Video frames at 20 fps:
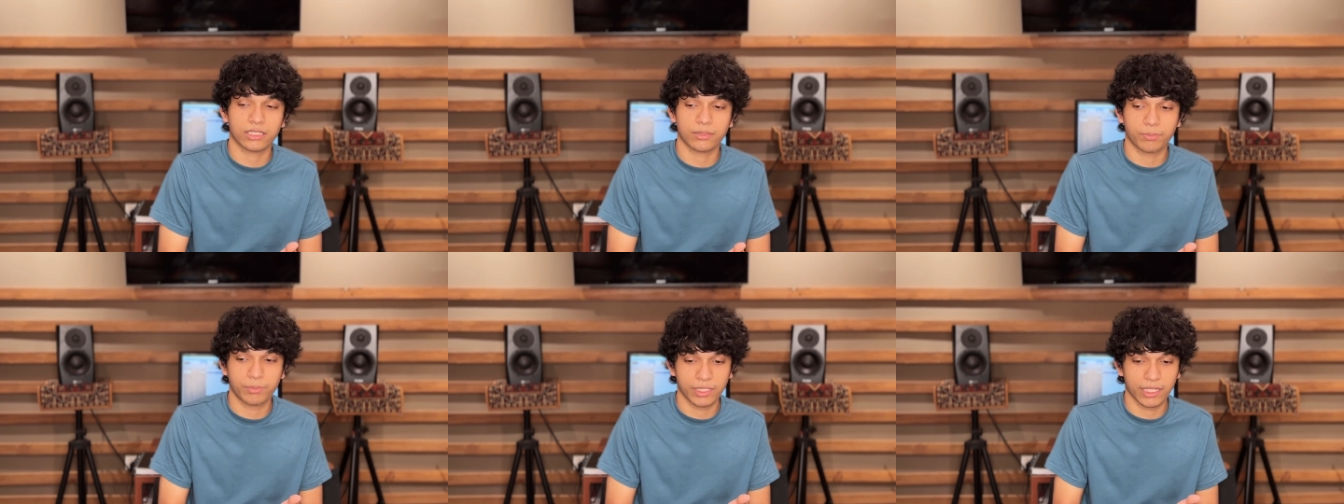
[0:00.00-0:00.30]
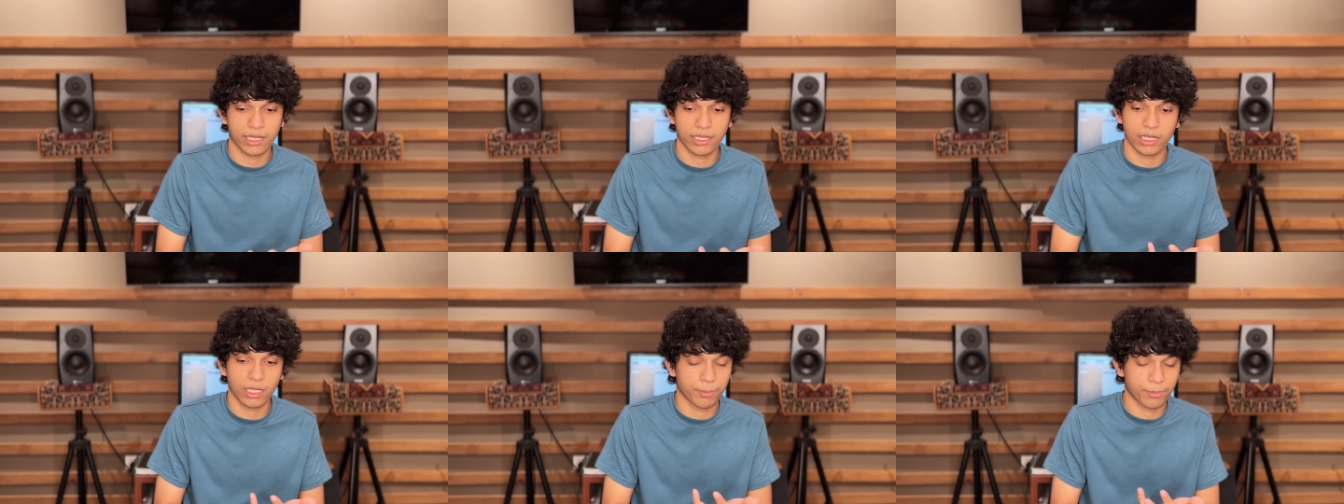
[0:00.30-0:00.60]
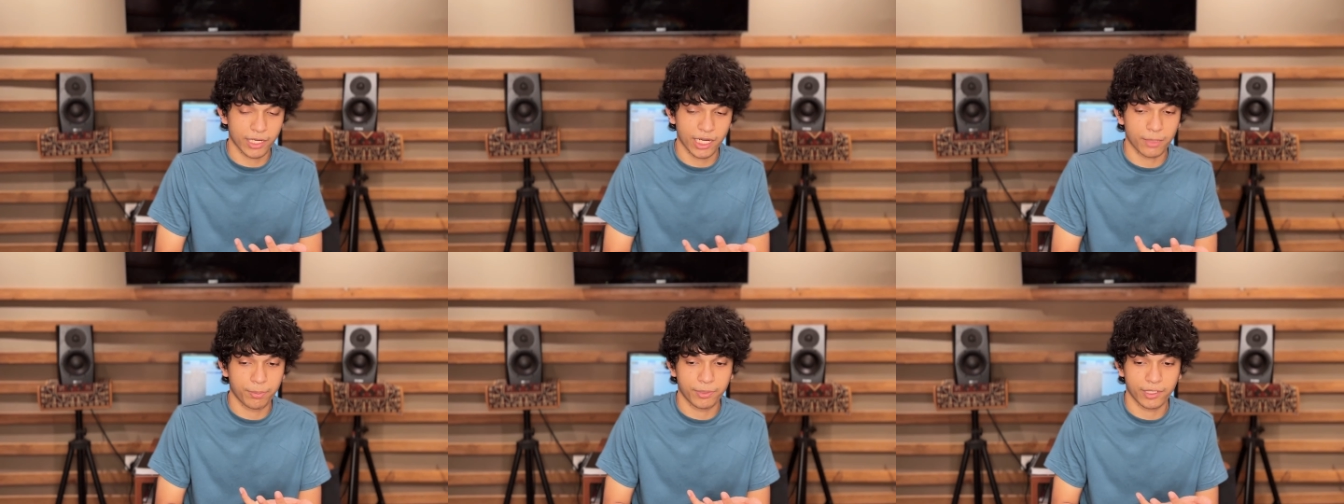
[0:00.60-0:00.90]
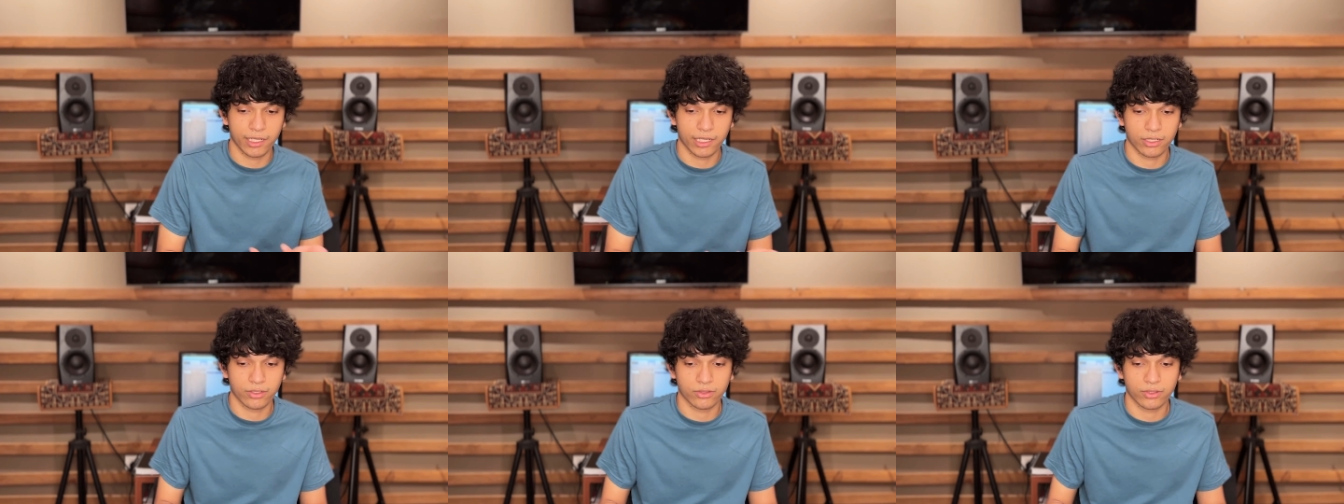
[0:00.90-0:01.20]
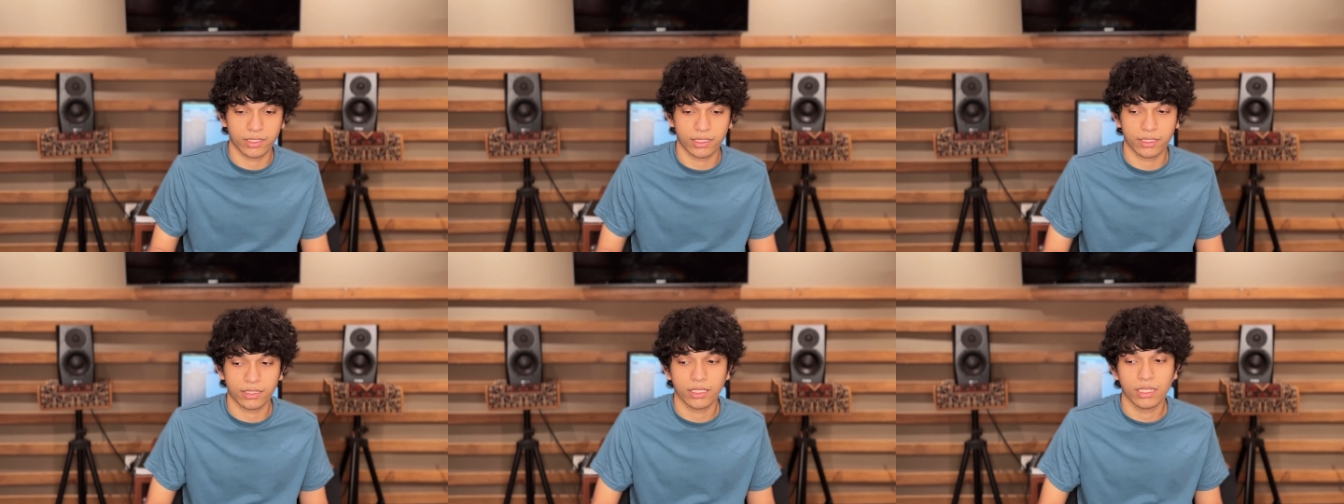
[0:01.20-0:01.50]
piano, upright piano,
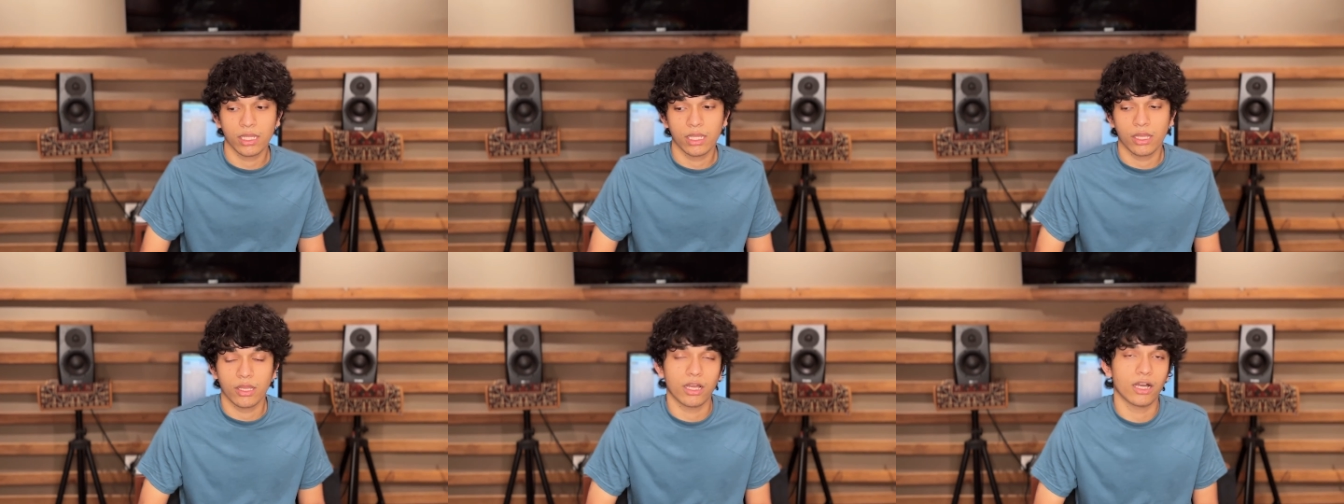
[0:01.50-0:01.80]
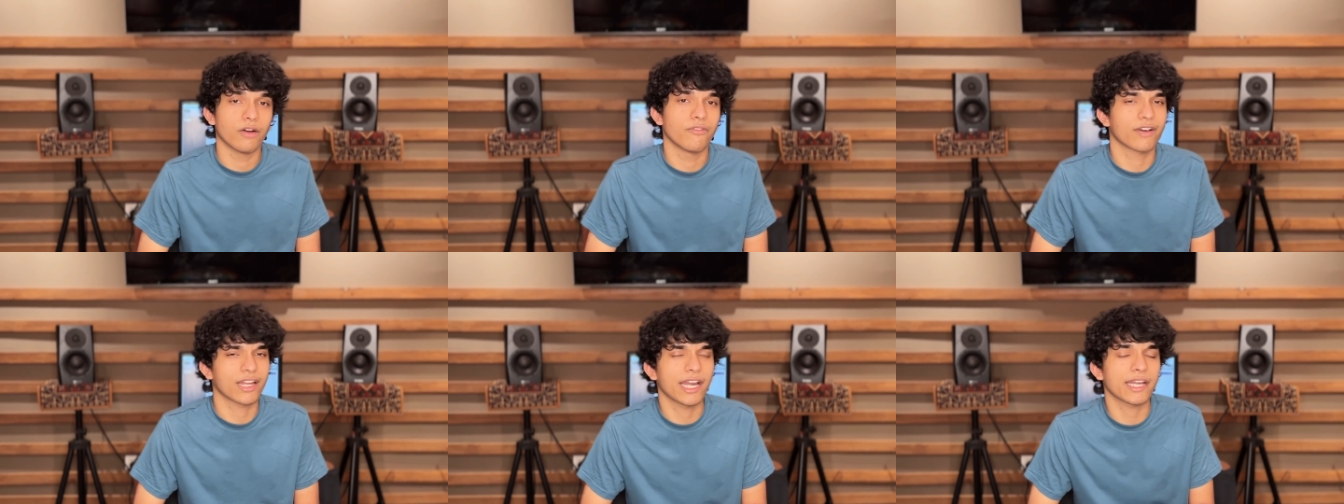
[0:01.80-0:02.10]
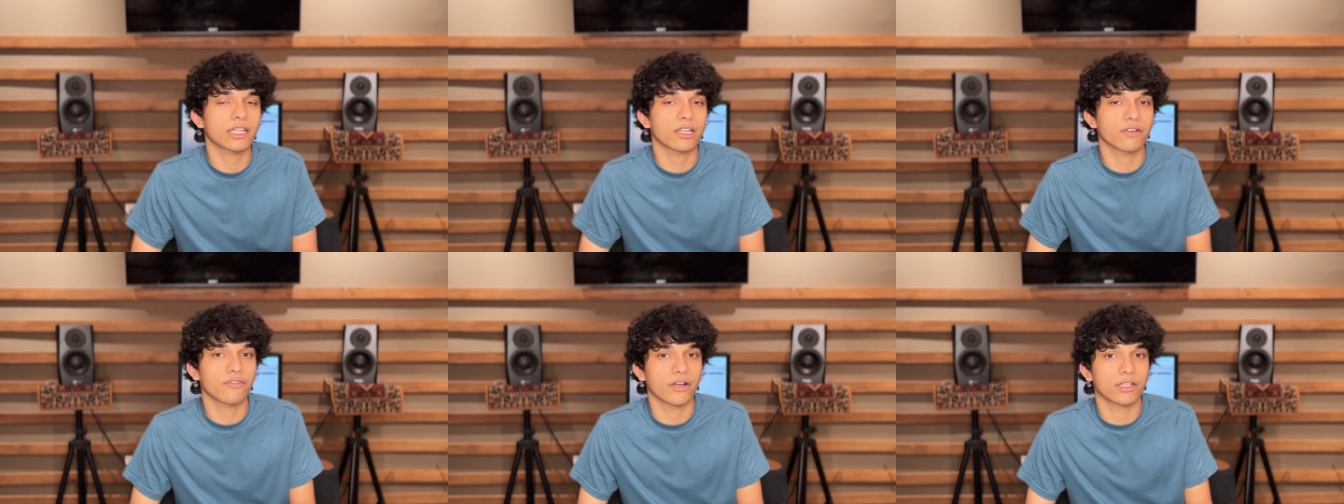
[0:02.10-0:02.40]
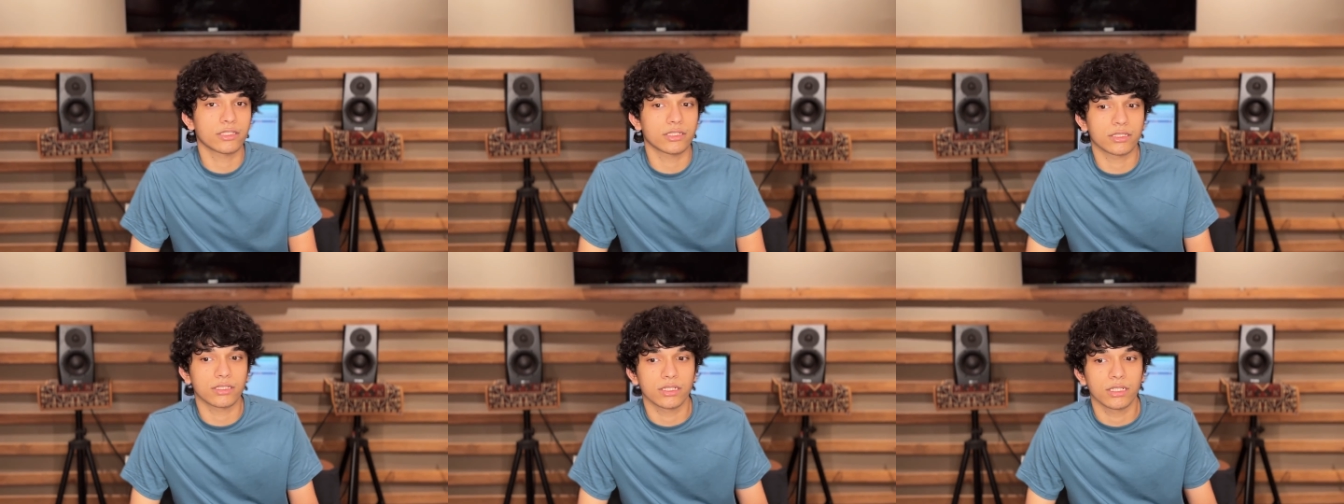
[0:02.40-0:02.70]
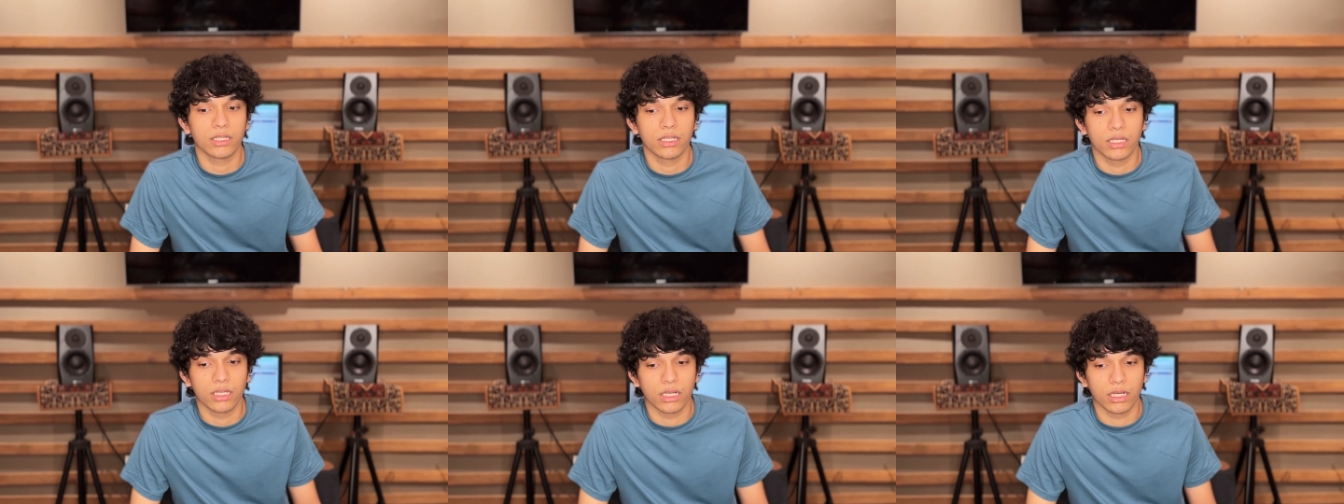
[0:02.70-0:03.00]
and a variety of other
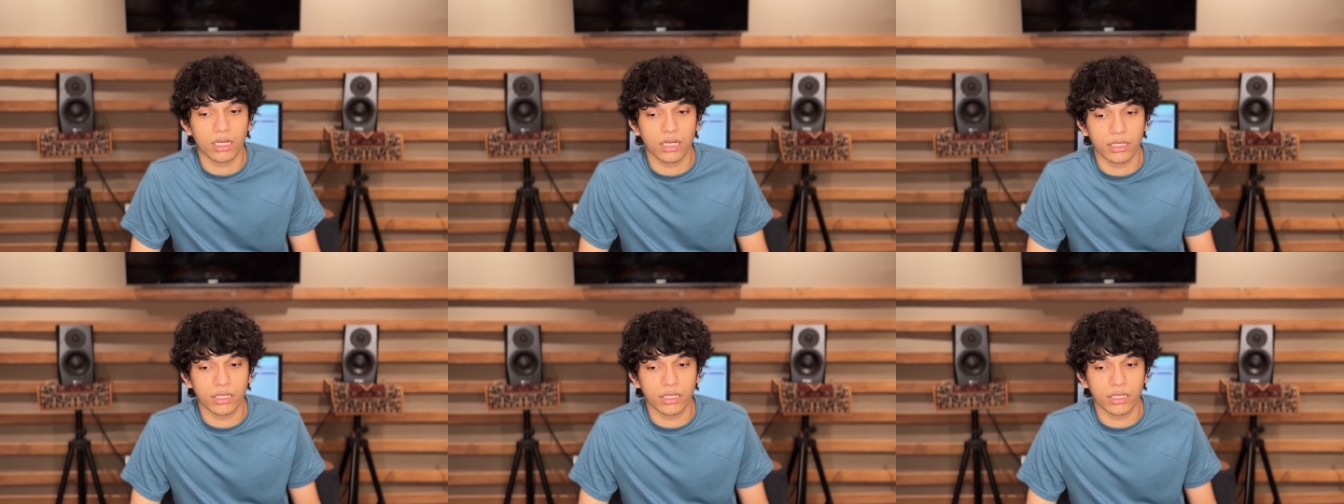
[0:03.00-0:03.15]
uh,